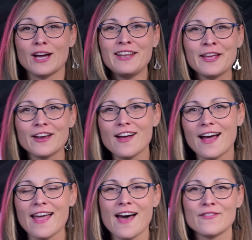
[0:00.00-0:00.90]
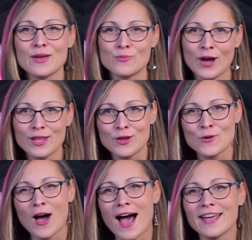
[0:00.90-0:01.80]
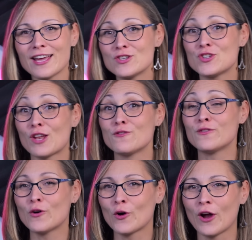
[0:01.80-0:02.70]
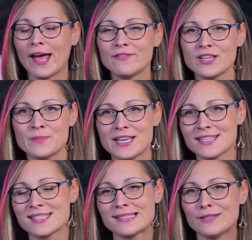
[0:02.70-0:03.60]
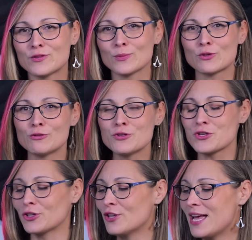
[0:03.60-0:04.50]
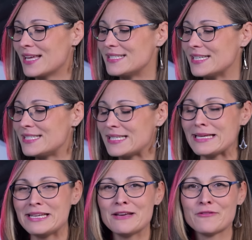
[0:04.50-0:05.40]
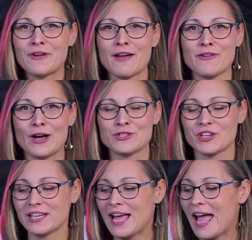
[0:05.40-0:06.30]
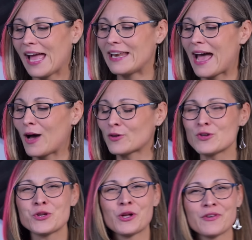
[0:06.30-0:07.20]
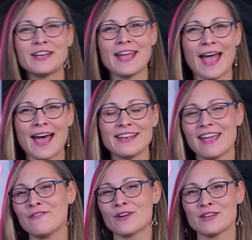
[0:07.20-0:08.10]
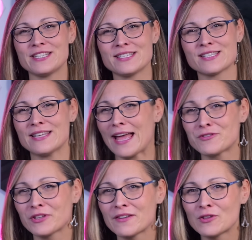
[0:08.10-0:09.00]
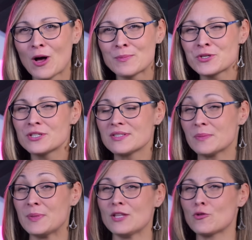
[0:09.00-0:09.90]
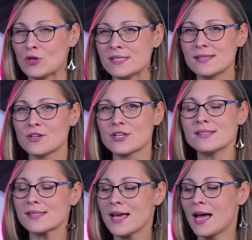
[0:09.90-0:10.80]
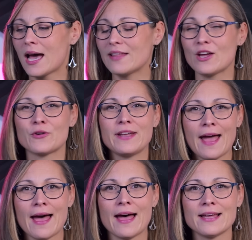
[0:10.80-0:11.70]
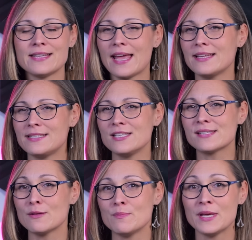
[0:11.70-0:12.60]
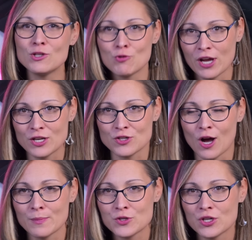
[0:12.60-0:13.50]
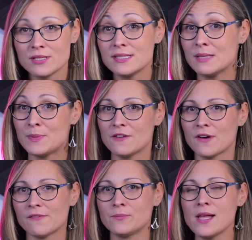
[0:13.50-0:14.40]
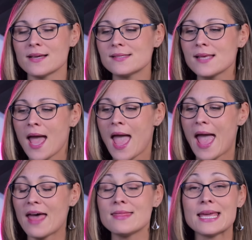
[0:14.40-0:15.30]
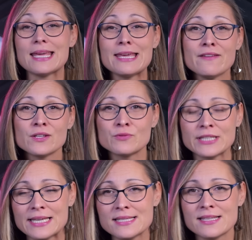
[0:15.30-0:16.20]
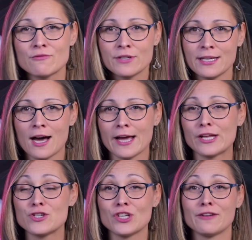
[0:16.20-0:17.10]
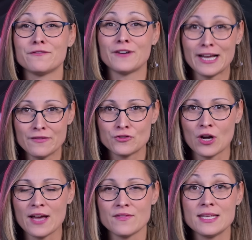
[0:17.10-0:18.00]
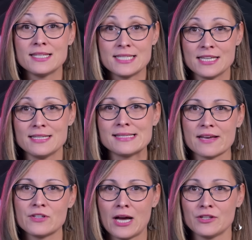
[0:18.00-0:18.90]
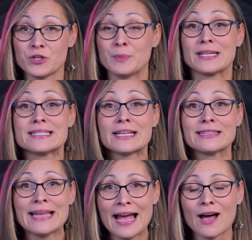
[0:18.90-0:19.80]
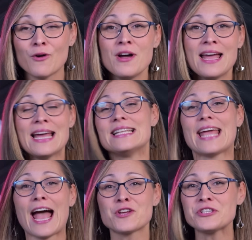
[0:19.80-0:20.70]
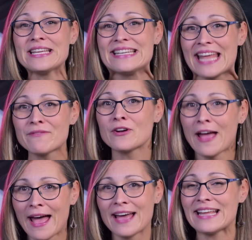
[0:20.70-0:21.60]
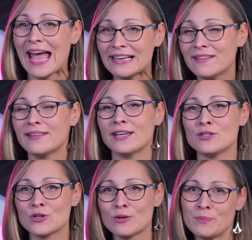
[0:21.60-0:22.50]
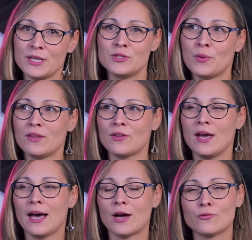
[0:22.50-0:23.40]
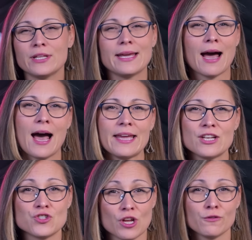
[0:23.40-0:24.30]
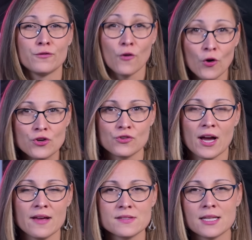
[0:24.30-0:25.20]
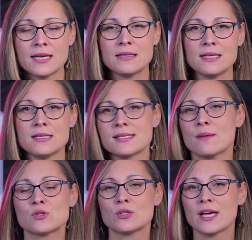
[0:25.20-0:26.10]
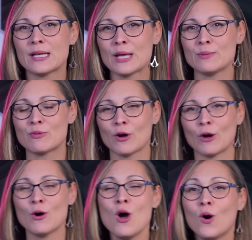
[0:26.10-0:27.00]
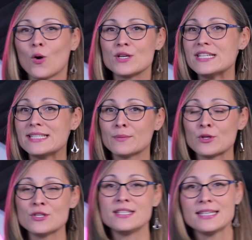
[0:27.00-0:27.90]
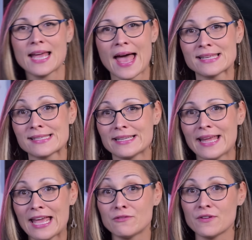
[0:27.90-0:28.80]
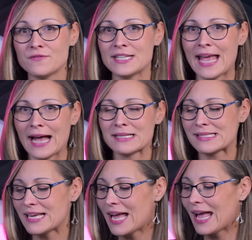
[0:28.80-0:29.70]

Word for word: Right here, I have a brand new high-end Gen 4 NVMe SSD from Crucial, the T500. Now, Crucial already had a very decent entry-level option, the P3 series. They already had a decent mid-range option, the P5 Plus, and they even released a really high-end Gen 5 drive, the T700. But until now, they actually never had anything to compete with really high-end Gen 4 drives like the Samsung 990 Pro or the WD SN850x.